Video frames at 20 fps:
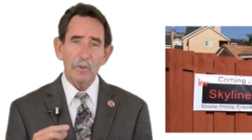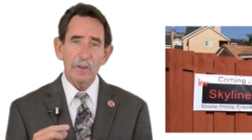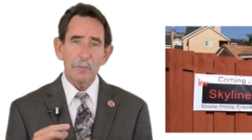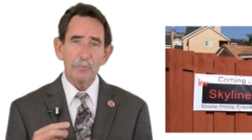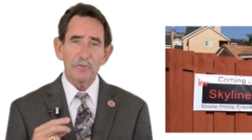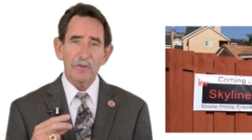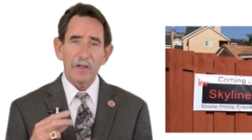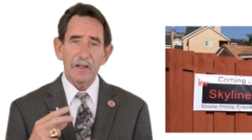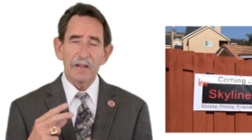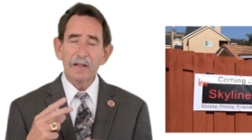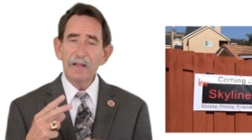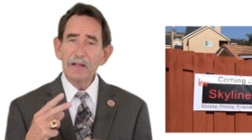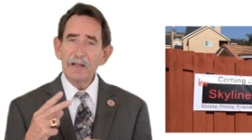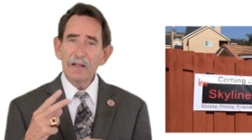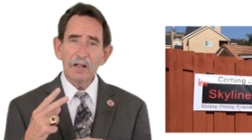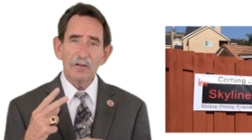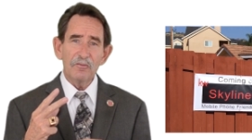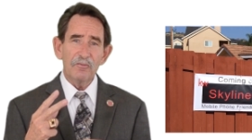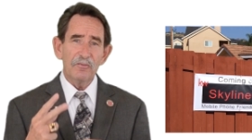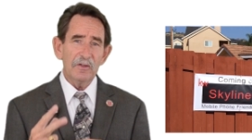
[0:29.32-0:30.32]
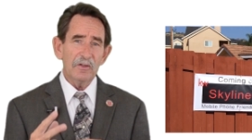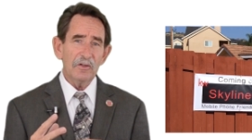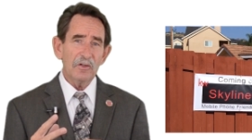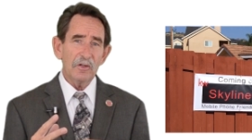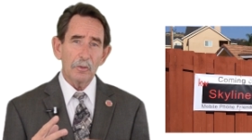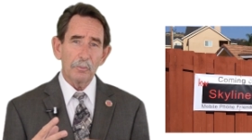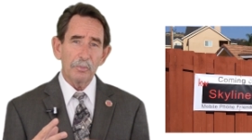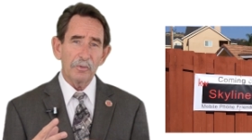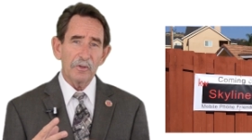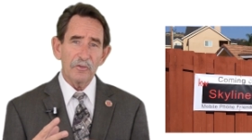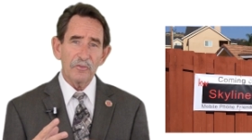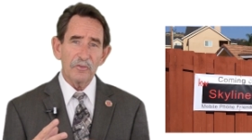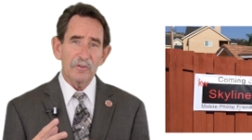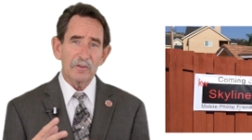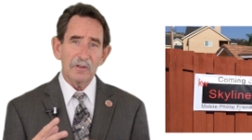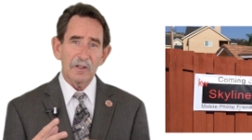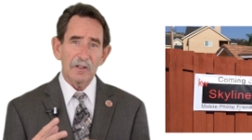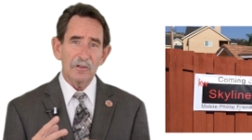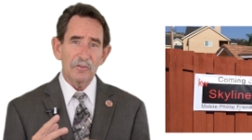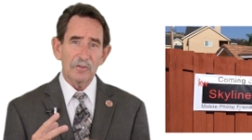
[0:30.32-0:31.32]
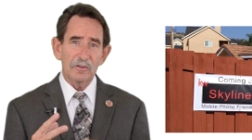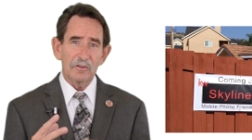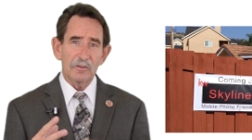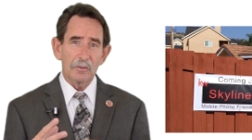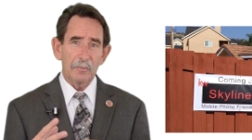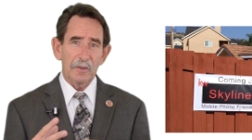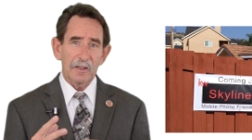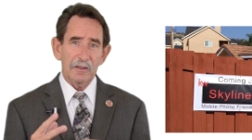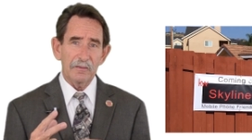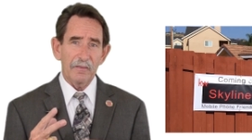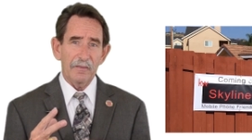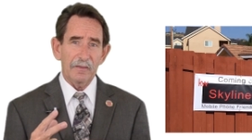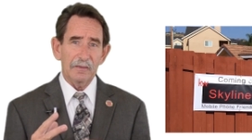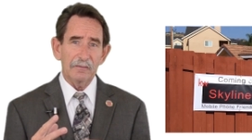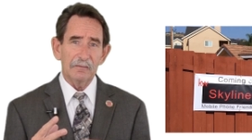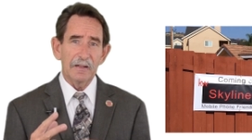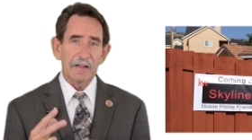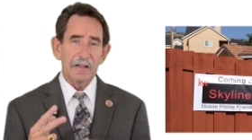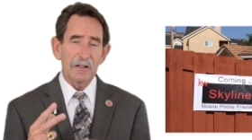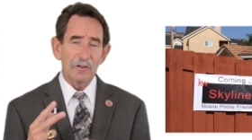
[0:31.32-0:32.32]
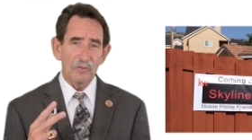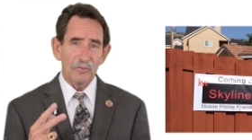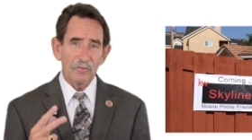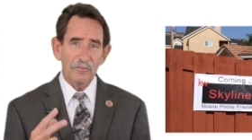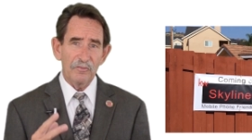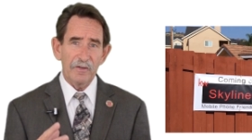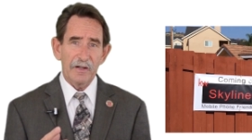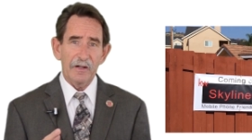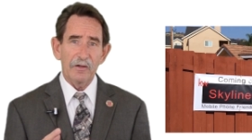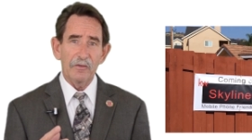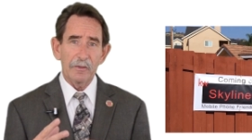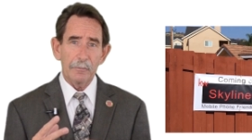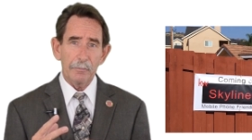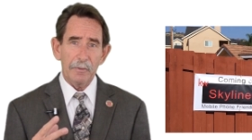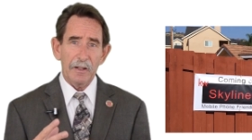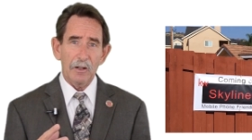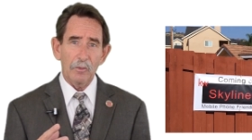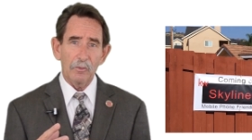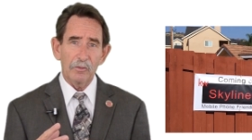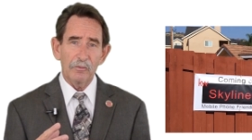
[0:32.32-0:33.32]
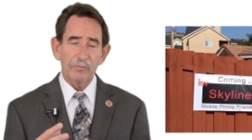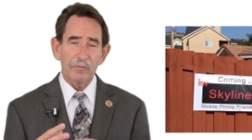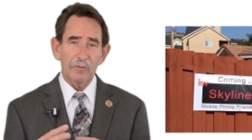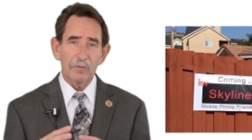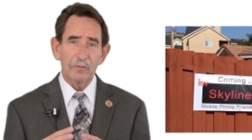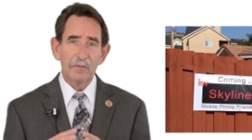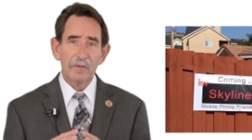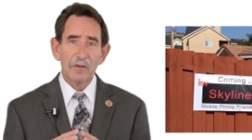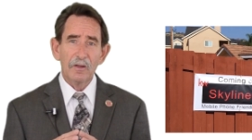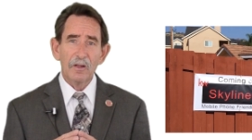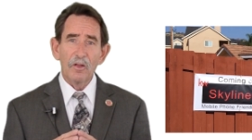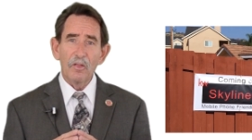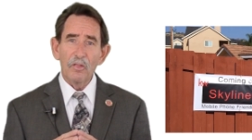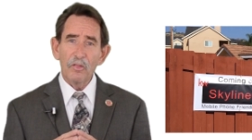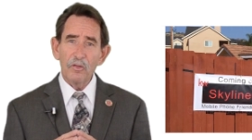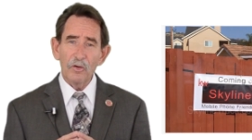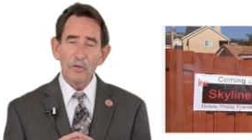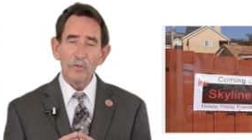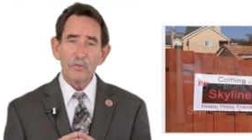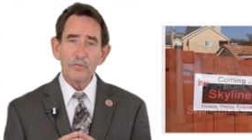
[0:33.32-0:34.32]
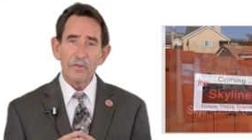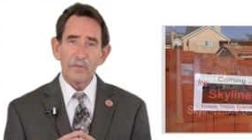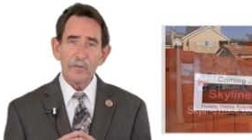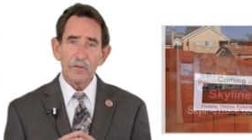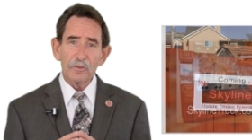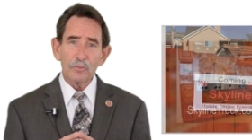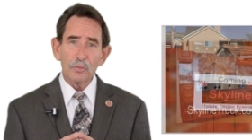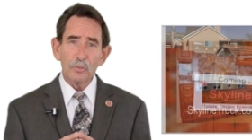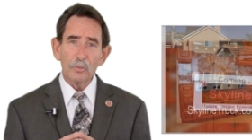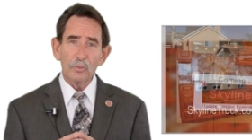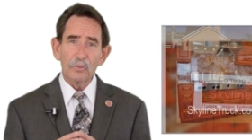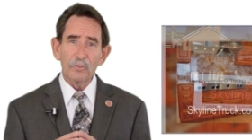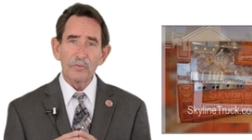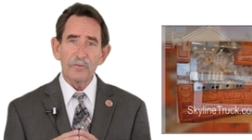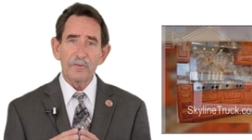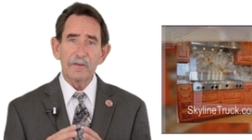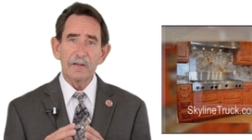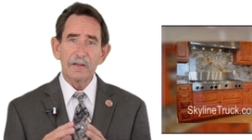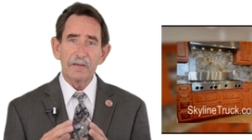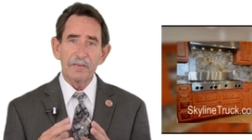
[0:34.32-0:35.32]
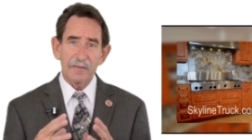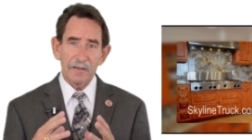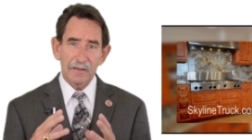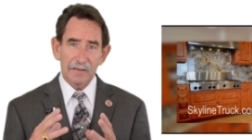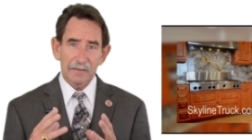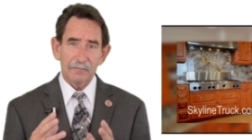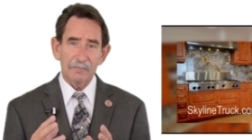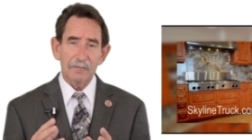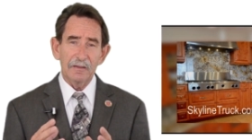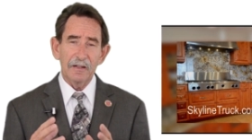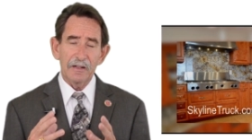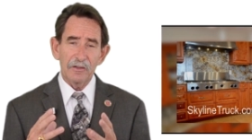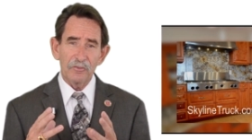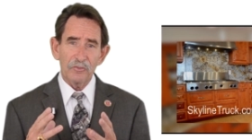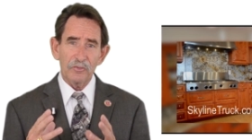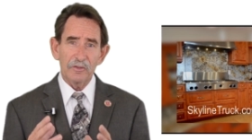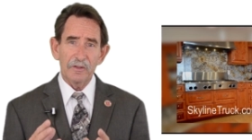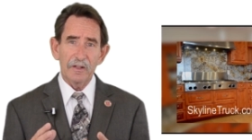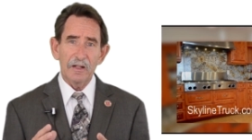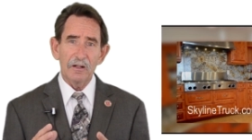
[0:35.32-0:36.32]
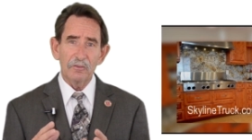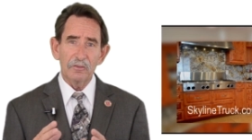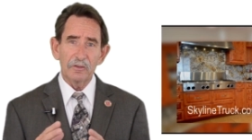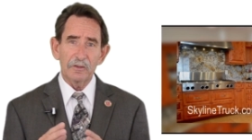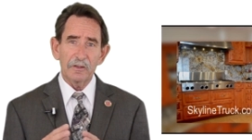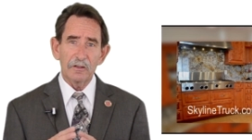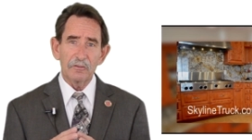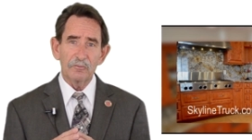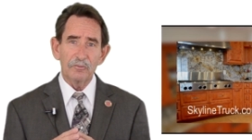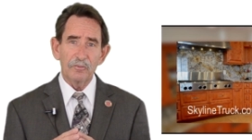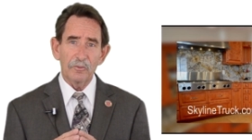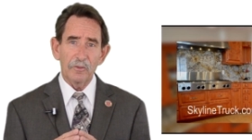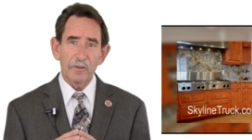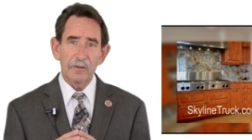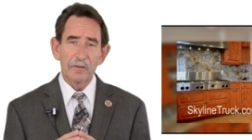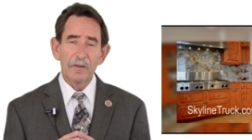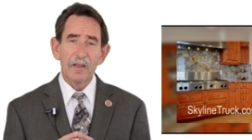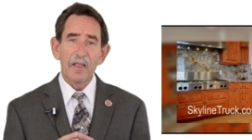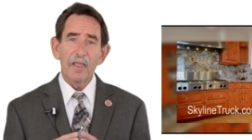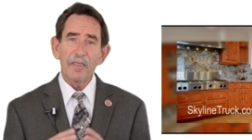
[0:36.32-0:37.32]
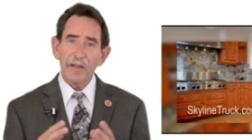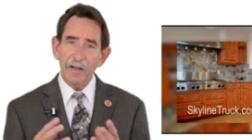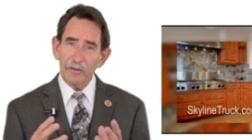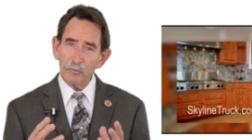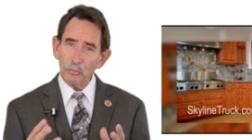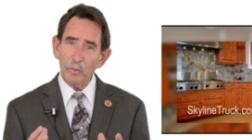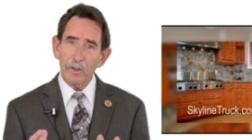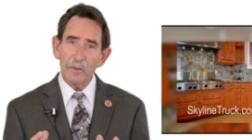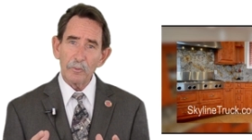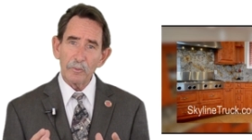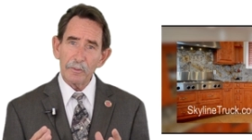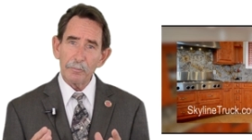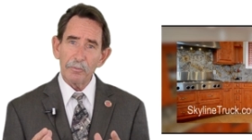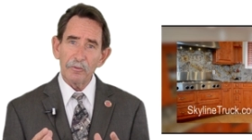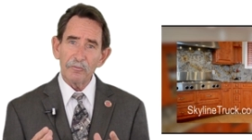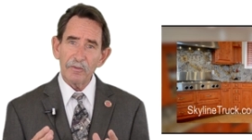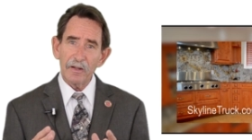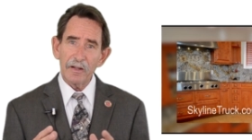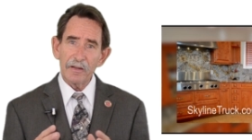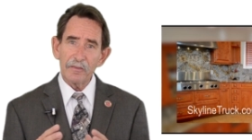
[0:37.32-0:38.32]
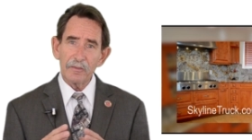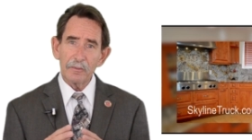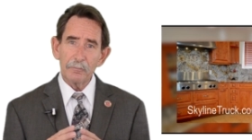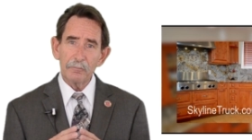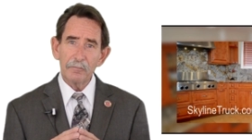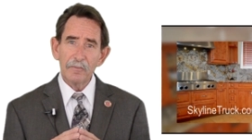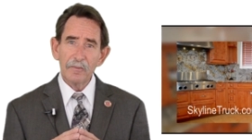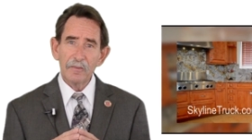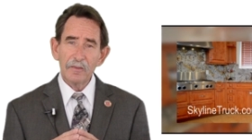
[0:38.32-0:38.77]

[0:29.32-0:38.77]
website and a video presentation to make to the client is very powerful. Those are the tools that the clients are now looking for. That's why we provide them.